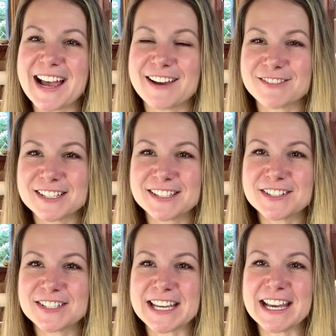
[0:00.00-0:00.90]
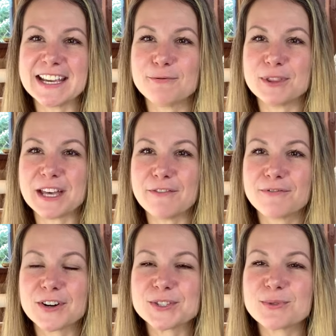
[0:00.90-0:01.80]
every single day, with that
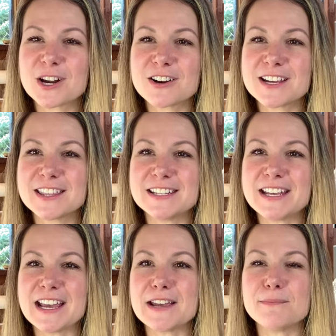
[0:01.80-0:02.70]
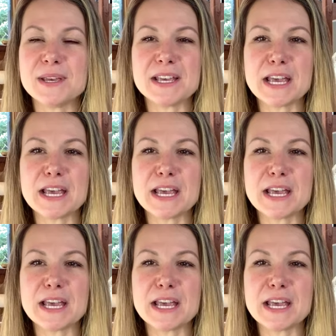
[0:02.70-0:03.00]
first watering of the day being